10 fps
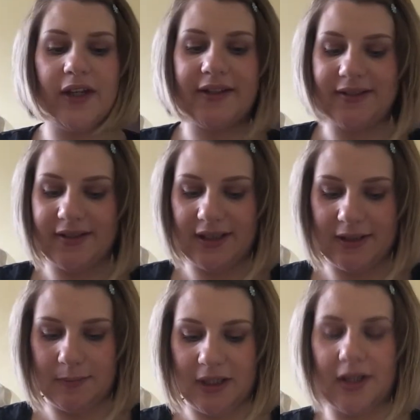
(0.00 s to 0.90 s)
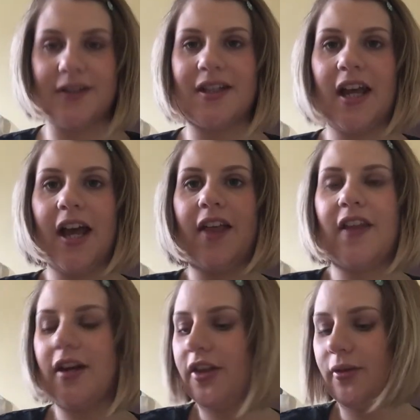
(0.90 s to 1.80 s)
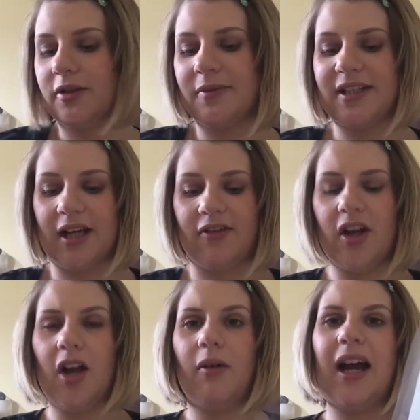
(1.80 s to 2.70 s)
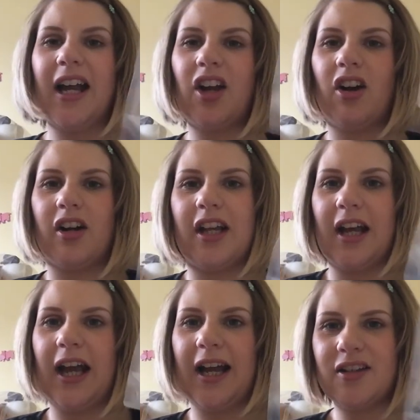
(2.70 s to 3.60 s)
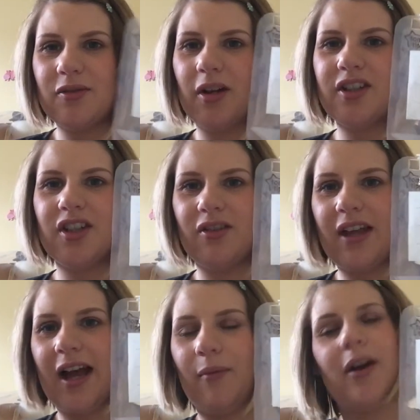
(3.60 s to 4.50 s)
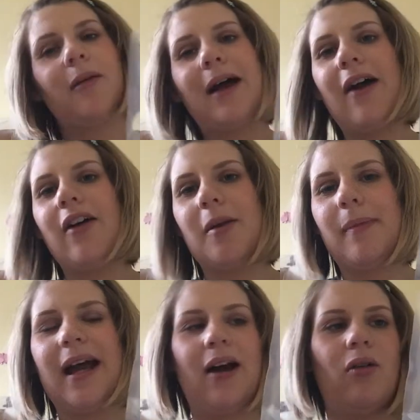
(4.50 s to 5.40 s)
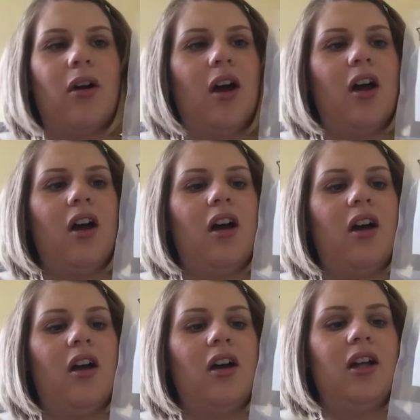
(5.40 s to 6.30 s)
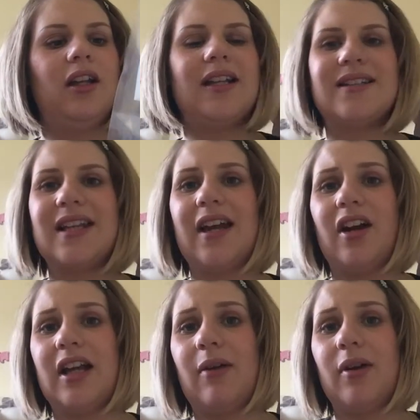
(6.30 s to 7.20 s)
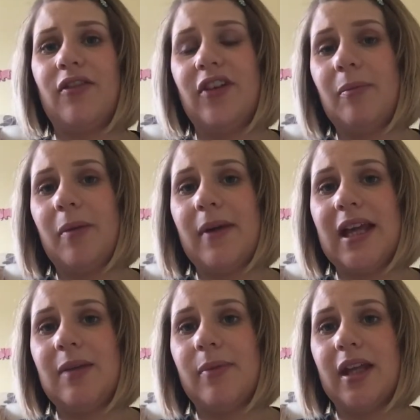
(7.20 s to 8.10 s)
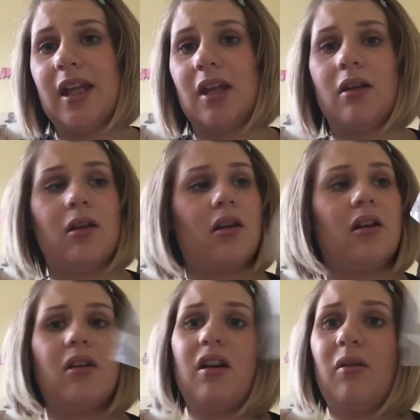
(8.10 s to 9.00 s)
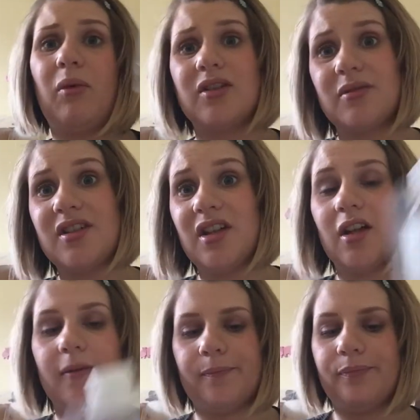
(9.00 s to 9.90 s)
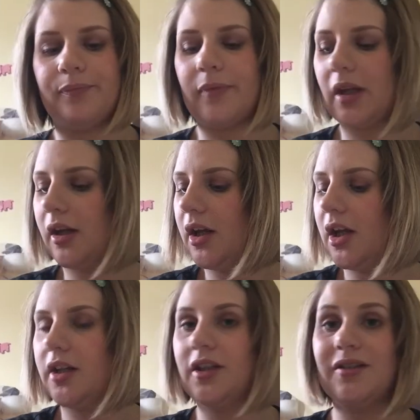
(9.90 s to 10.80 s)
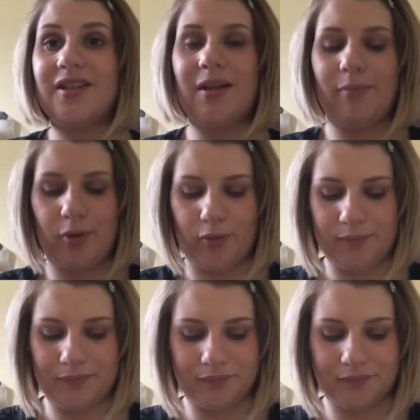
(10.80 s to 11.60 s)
this is because then I thought to myself, well, hang on, how do I do that when I'm out and about? Let's say I now want to feed my baby. What do I do? Simple.